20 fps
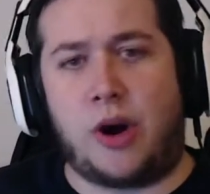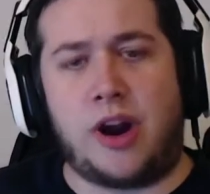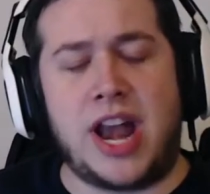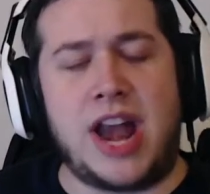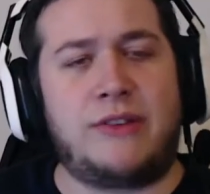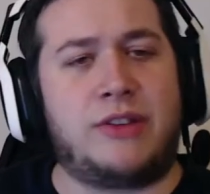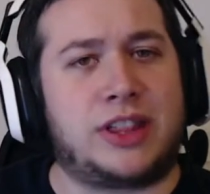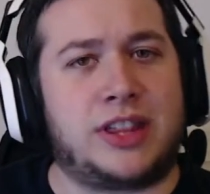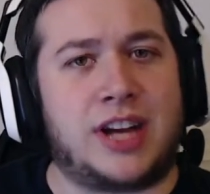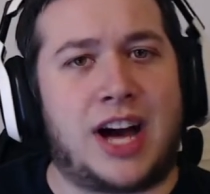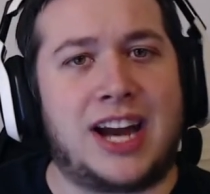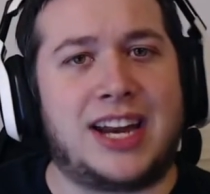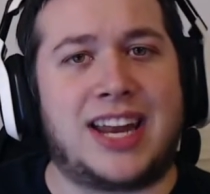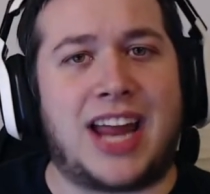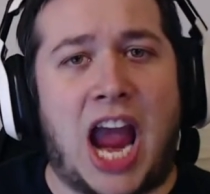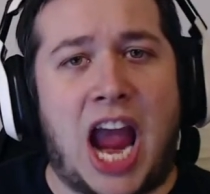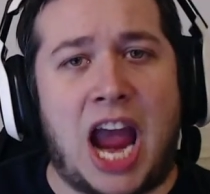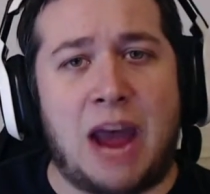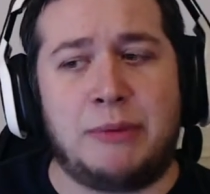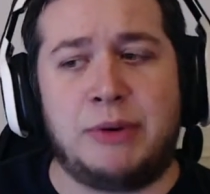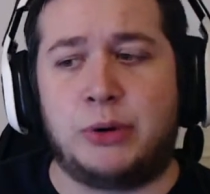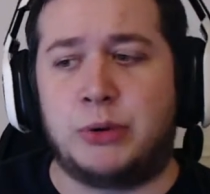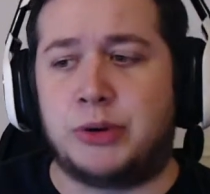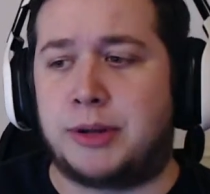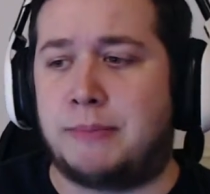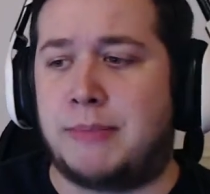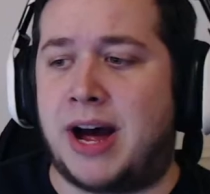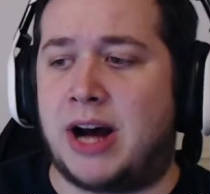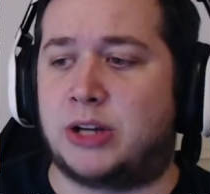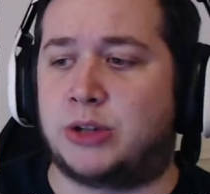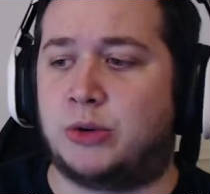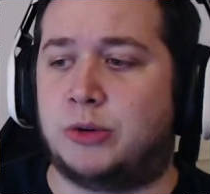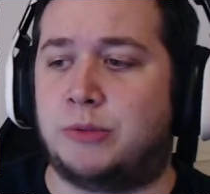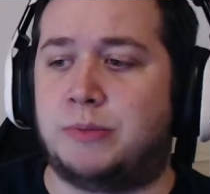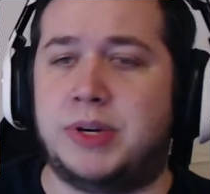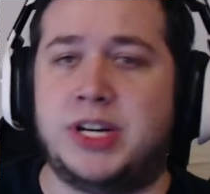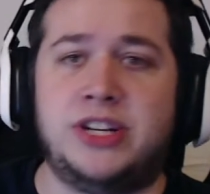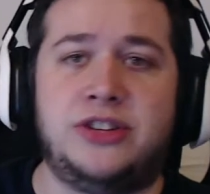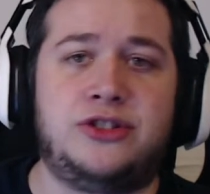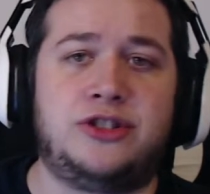Never thought that aiming with a mouse would
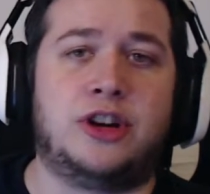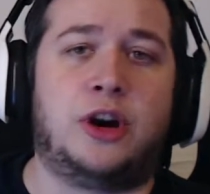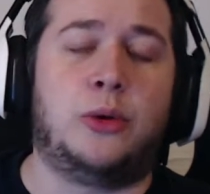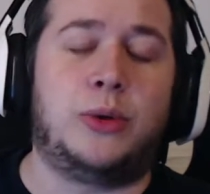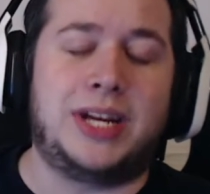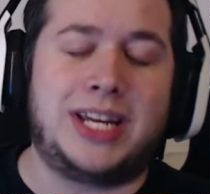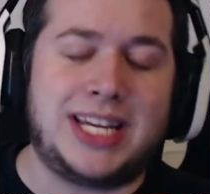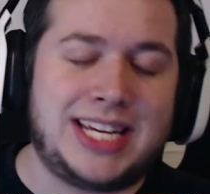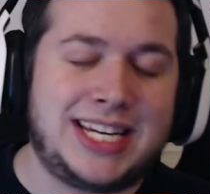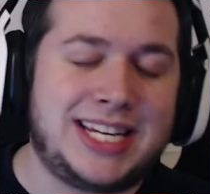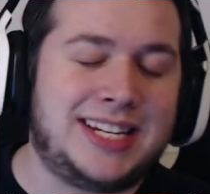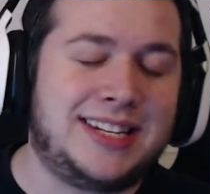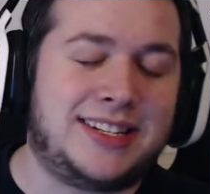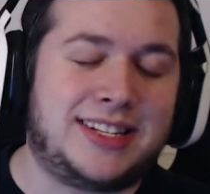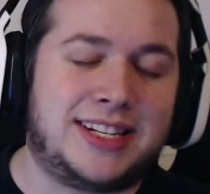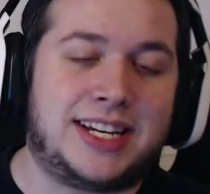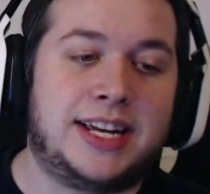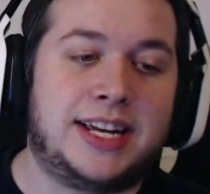be so easy.